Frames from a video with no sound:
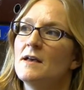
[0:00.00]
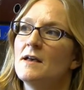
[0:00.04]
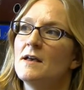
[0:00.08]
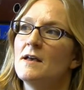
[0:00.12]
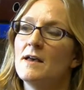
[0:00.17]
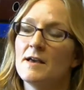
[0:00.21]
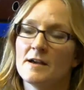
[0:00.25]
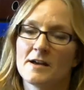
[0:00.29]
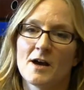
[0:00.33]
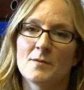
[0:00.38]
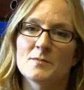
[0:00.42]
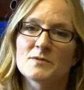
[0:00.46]

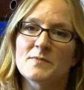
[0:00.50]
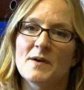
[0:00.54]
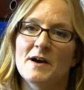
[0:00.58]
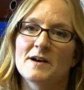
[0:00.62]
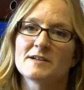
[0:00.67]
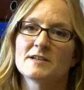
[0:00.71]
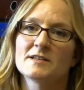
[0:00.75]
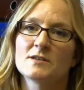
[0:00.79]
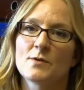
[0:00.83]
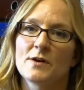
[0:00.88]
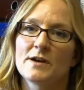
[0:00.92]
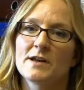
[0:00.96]
It comes back
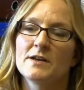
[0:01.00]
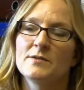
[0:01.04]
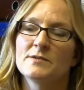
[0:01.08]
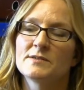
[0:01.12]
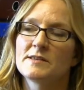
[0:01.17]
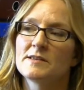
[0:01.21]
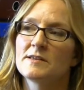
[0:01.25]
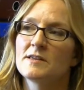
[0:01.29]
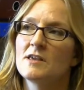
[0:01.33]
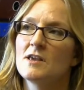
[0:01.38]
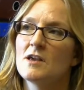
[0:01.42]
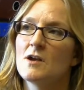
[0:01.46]
to the way he was
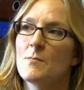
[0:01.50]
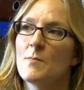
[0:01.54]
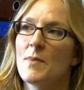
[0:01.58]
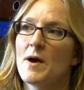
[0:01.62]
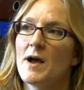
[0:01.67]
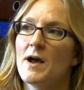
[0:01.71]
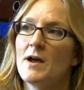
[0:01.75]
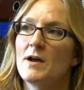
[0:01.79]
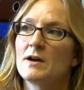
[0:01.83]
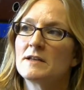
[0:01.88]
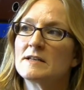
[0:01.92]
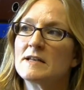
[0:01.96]
thinking
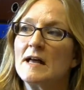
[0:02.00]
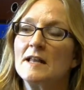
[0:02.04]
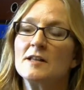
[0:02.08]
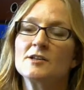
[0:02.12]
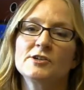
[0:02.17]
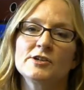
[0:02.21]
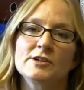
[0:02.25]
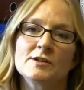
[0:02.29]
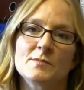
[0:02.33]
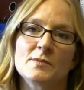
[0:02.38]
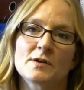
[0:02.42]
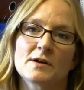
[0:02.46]
about
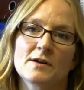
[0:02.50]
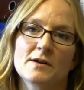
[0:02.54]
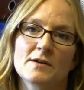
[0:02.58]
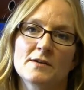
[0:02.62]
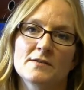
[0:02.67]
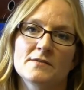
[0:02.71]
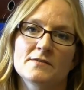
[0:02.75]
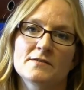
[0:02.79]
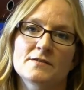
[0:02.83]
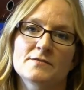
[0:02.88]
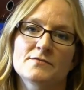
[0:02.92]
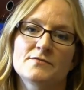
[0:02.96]
analogy,
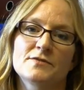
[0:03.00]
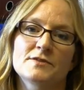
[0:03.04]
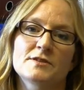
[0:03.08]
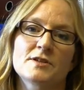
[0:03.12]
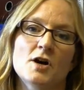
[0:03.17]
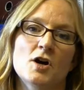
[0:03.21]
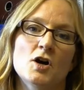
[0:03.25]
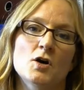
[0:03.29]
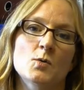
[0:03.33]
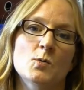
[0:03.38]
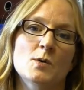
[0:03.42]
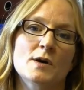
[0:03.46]
because for
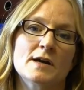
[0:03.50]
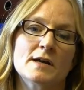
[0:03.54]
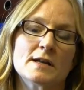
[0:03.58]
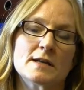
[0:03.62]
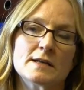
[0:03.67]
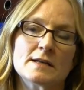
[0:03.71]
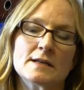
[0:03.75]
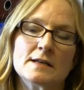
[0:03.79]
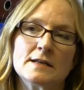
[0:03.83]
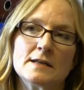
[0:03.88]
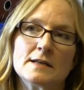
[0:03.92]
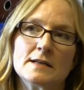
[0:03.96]

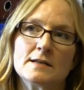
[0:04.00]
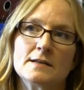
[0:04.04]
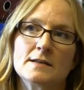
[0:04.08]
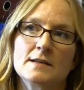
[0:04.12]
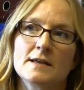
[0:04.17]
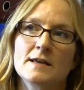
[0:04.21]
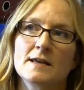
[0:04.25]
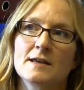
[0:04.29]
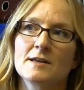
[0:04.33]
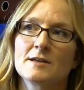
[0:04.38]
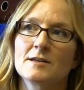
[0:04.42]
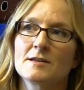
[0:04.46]
Darwin,
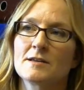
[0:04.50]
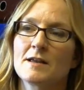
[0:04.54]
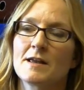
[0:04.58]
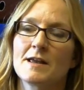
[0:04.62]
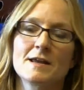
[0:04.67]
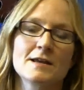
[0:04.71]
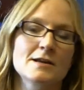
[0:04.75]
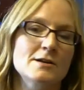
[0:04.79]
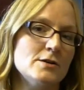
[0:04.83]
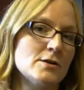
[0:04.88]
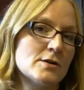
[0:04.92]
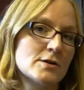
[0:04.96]

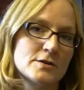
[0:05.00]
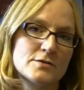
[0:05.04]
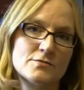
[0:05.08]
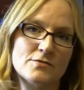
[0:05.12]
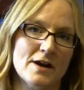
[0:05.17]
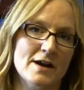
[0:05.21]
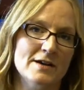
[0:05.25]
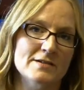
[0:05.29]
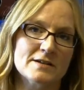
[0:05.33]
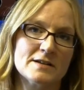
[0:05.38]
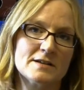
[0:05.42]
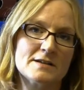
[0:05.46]
he looked
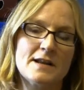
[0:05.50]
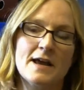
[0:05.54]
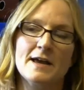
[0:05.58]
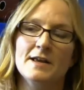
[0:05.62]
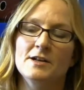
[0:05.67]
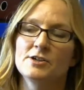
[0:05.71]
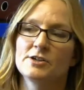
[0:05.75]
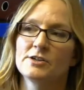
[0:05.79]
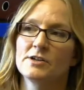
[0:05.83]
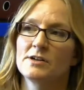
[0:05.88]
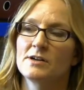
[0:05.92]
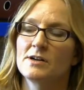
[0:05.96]
around at
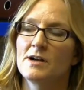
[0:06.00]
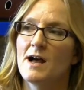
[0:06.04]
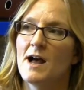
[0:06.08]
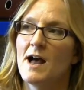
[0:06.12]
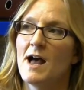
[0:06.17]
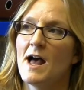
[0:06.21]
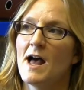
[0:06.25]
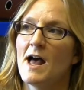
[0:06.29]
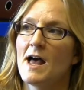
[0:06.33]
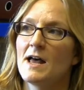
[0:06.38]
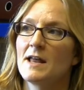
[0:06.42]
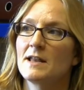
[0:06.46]
nature
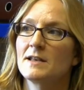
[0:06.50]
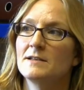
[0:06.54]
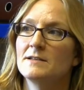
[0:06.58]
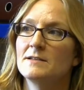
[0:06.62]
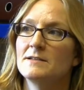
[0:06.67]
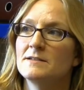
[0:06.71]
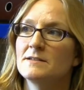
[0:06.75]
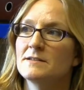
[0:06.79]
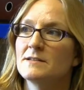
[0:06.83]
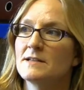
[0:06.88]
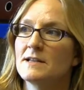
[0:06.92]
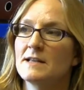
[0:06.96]

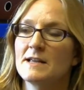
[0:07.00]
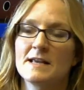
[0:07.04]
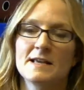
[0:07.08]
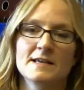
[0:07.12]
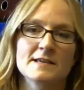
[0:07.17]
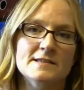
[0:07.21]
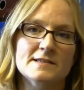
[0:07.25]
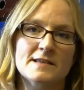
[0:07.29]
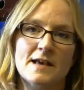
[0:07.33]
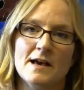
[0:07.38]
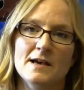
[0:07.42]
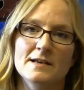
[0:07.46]
and he
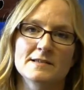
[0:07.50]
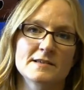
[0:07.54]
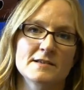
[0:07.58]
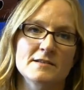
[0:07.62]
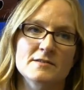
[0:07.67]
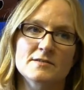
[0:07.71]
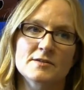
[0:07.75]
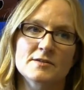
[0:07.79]
says in